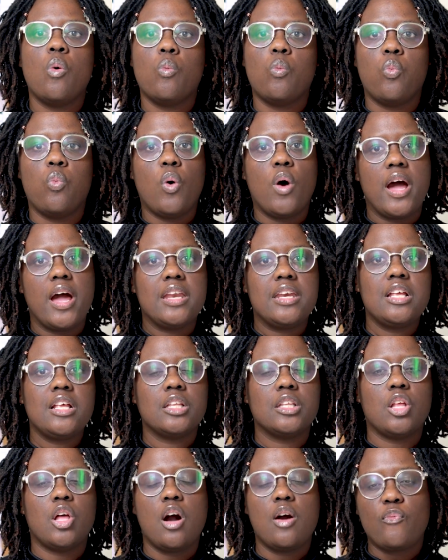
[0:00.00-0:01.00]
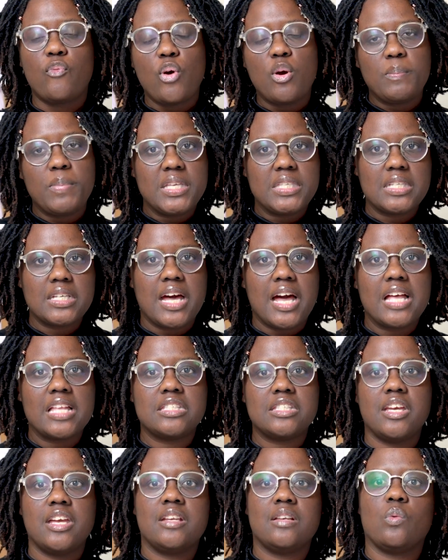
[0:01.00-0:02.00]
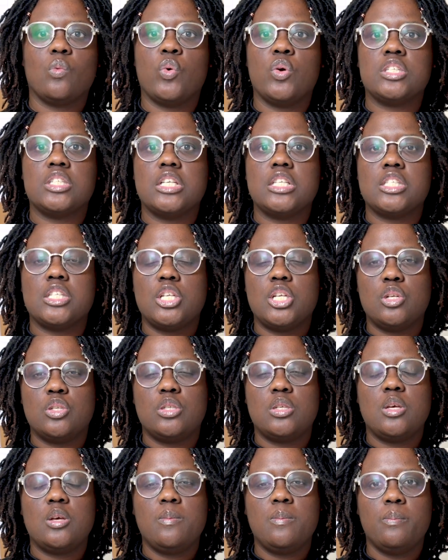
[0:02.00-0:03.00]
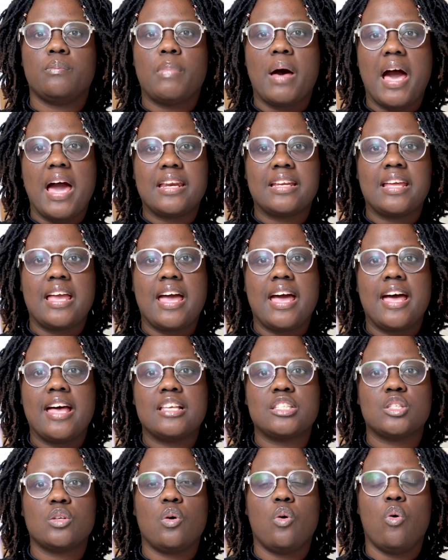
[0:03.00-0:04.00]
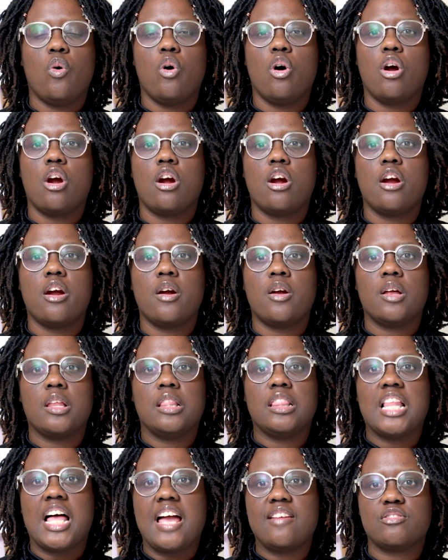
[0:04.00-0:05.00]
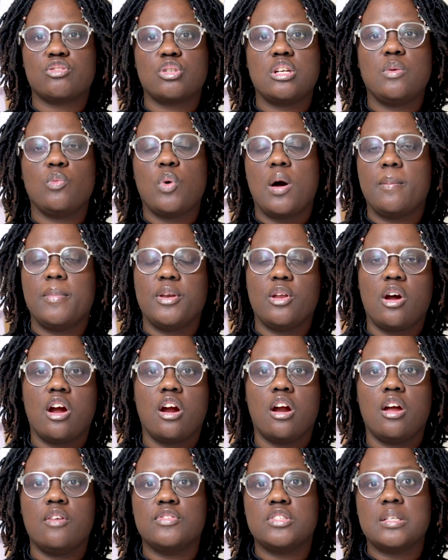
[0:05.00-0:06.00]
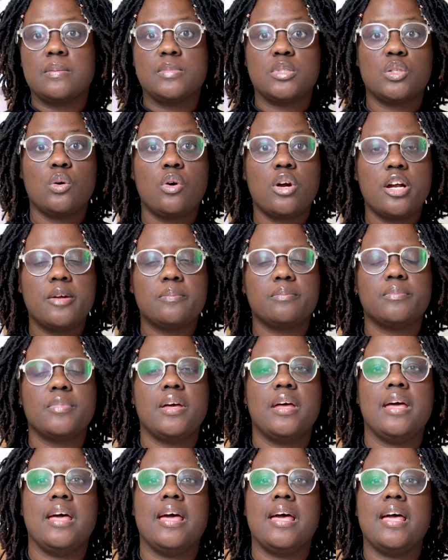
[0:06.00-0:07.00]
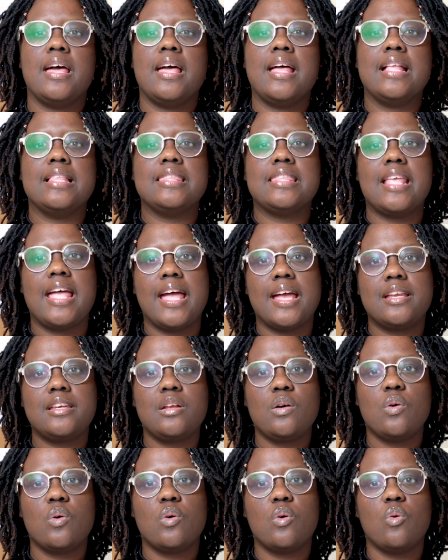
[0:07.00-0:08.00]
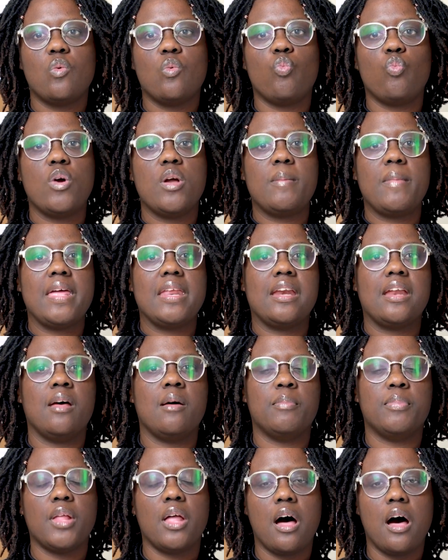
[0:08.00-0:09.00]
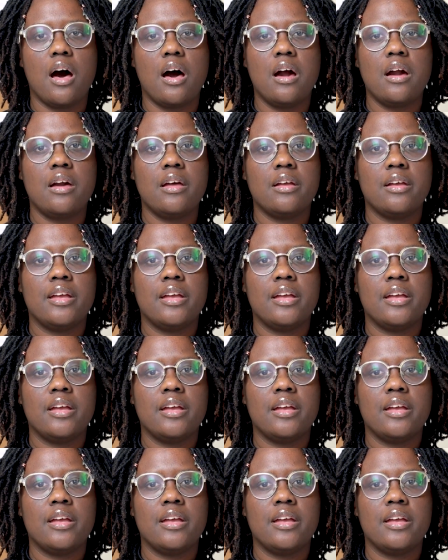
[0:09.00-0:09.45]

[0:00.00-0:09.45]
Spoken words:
one long form piece of content, which is YouTube, podcast, or live stream webinar of some sort. And then we made it a blog.